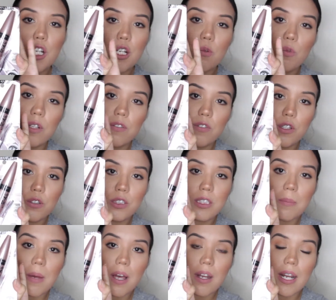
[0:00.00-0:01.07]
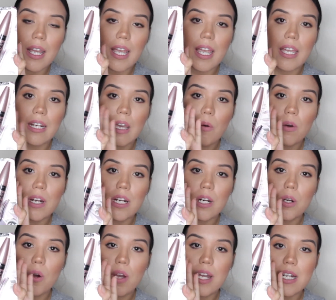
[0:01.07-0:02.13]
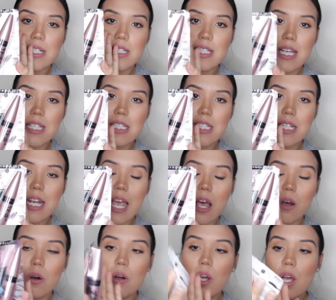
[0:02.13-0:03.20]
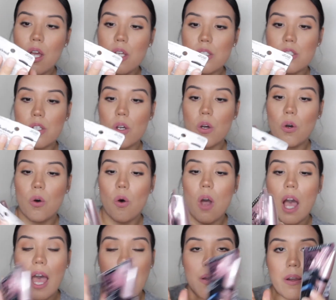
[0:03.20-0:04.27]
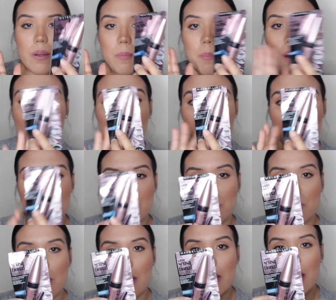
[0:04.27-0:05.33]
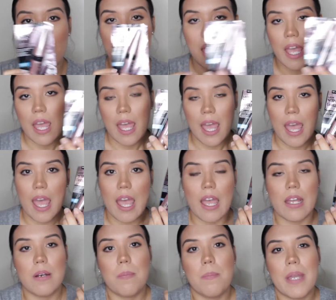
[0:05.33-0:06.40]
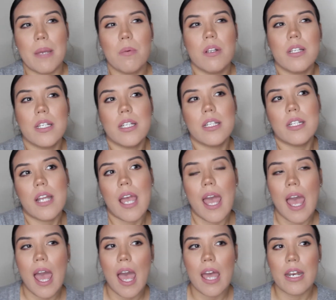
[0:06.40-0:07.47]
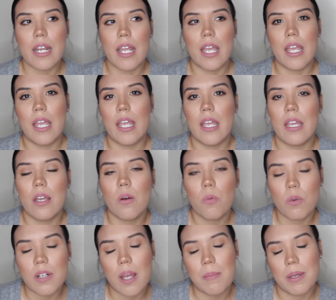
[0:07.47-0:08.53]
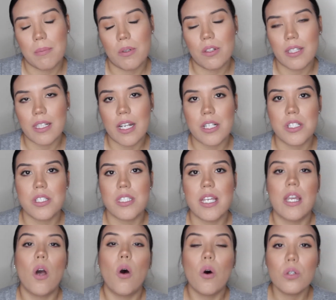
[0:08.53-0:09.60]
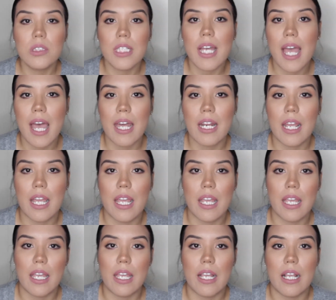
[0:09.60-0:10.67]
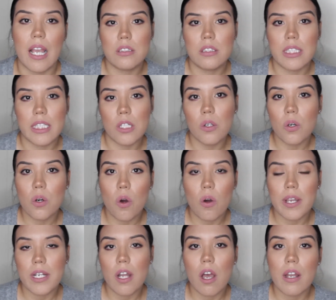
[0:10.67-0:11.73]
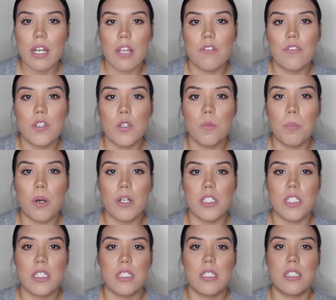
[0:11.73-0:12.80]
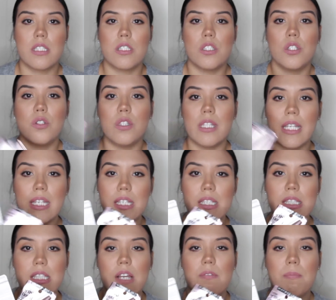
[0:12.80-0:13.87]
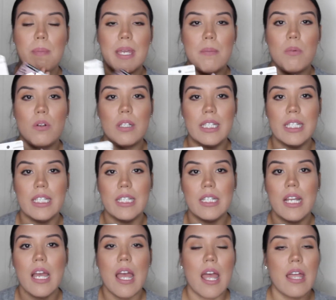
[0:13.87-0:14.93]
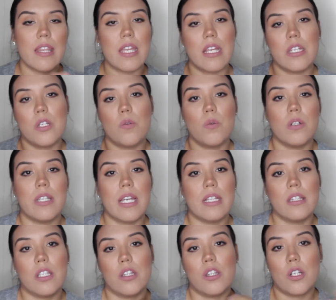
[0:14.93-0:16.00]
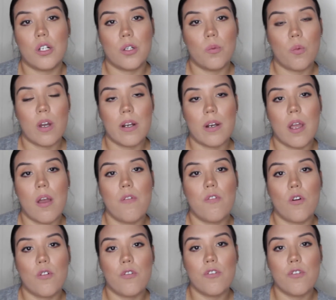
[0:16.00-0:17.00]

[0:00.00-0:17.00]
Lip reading: good reviews about it and I wanted to go ahead and test it out, so I bought this one. And Maybelline had a, well, not Maybelline, I should say Ulta had a deal going on. If you purchase 2 things of Maybelline, then you will get the third one for